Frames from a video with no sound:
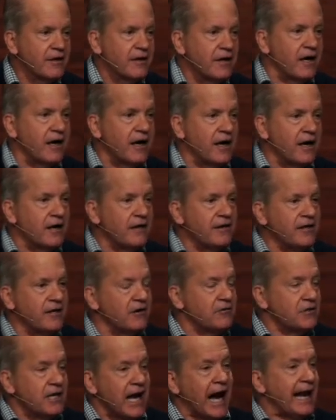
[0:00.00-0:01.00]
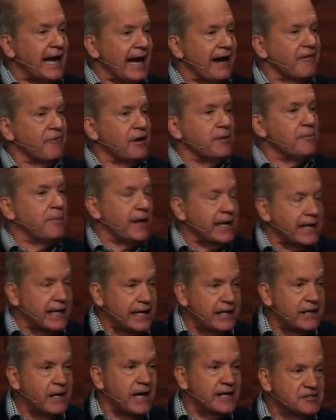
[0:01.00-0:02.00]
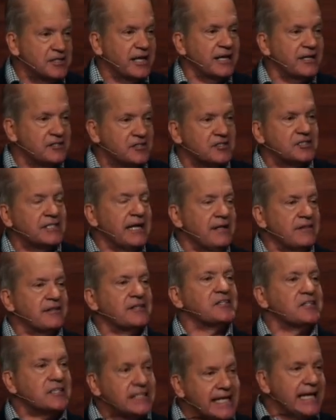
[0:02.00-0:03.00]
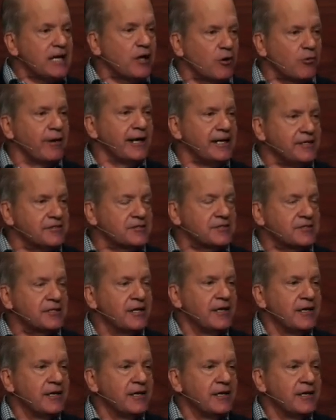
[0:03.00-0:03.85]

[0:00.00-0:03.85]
Not everybody is going to see the sequence